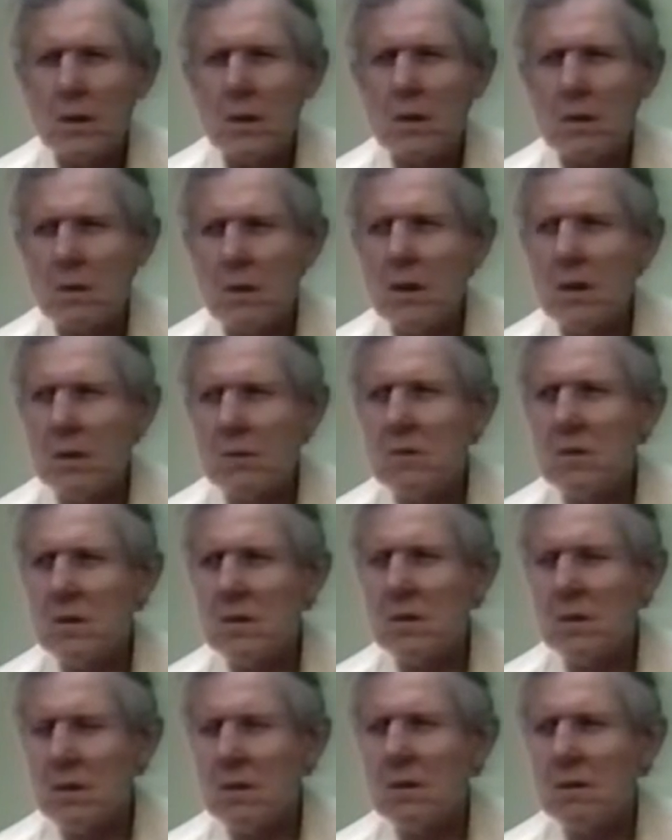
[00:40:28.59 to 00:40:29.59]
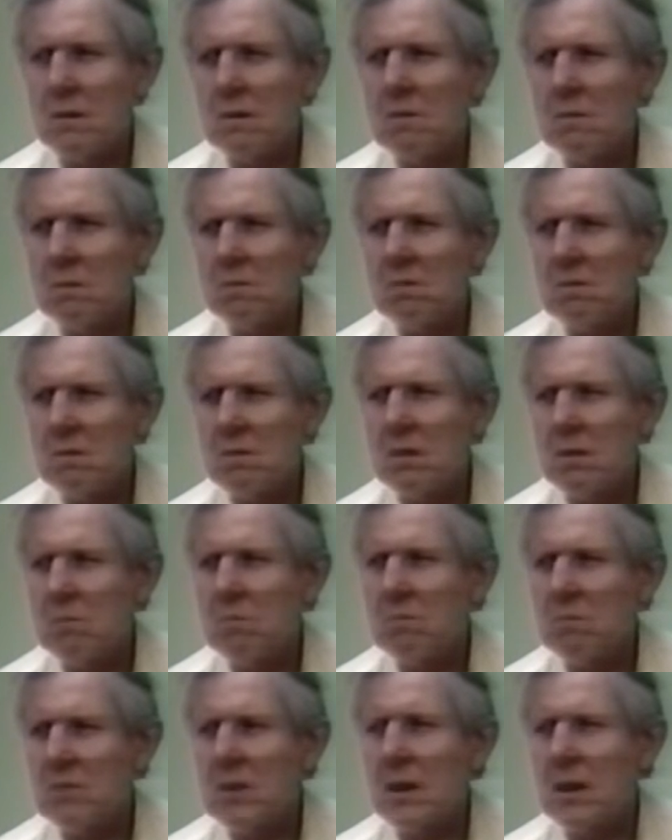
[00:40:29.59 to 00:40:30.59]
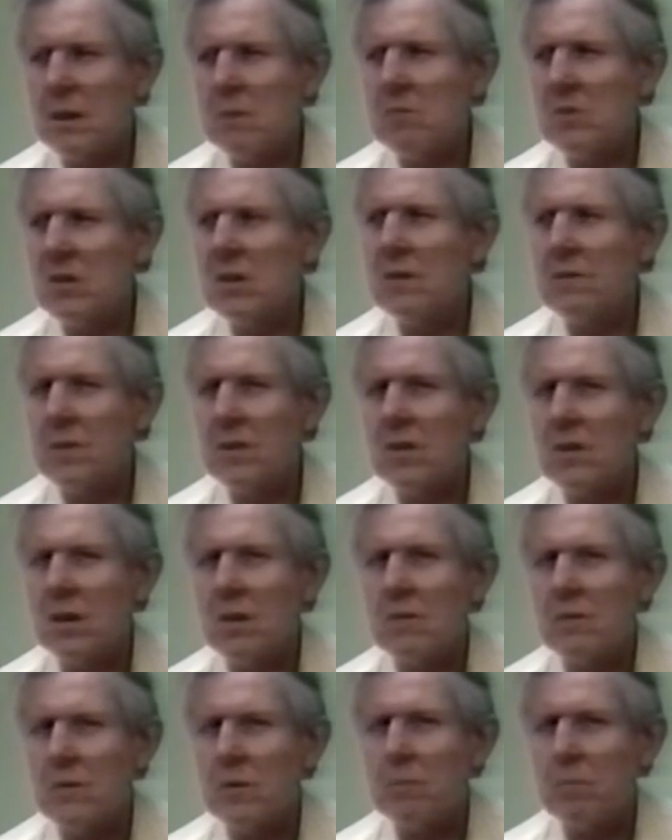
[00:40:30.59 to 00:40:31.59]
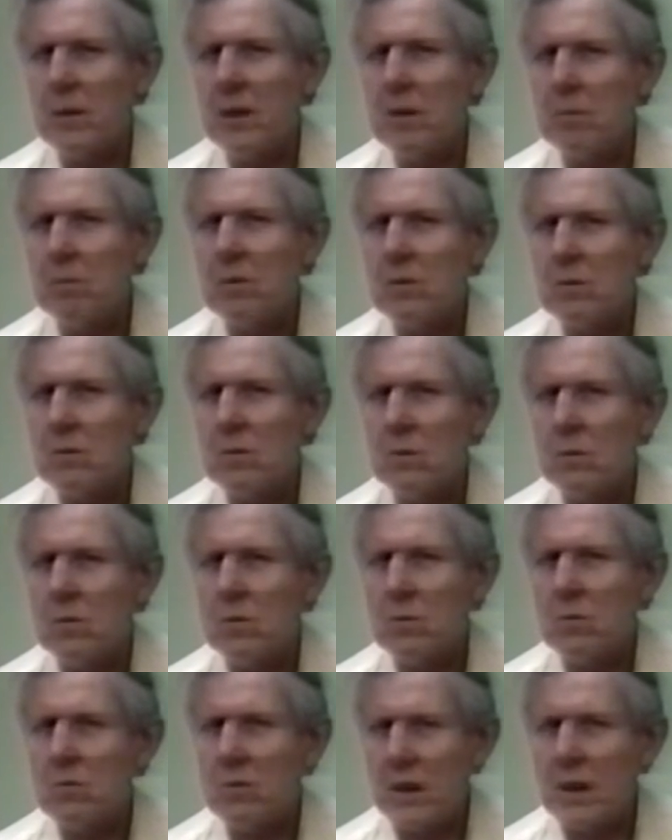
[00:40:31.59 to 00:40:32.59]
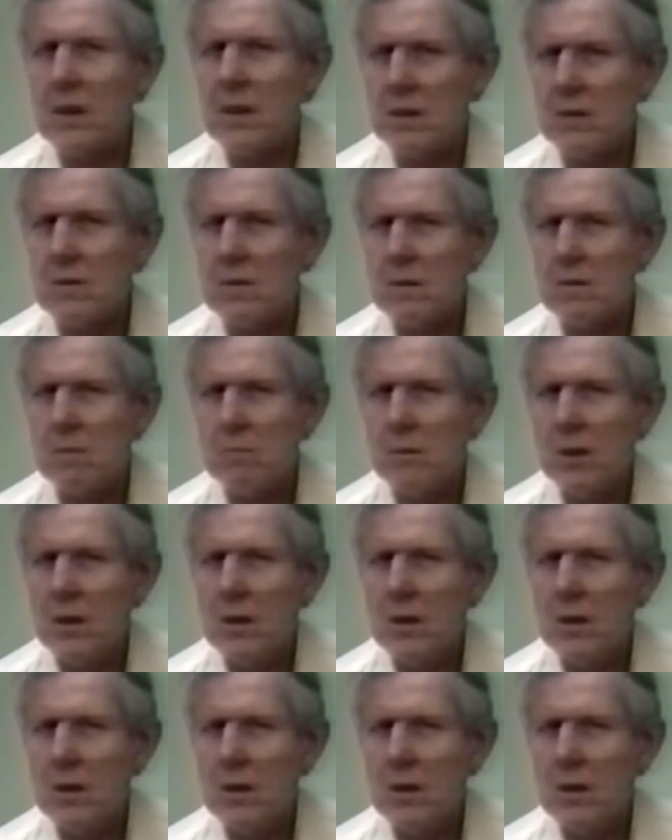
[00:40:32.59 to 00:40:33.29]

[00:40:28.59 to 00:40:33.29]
Now that's sometimes difficult for people to grasp,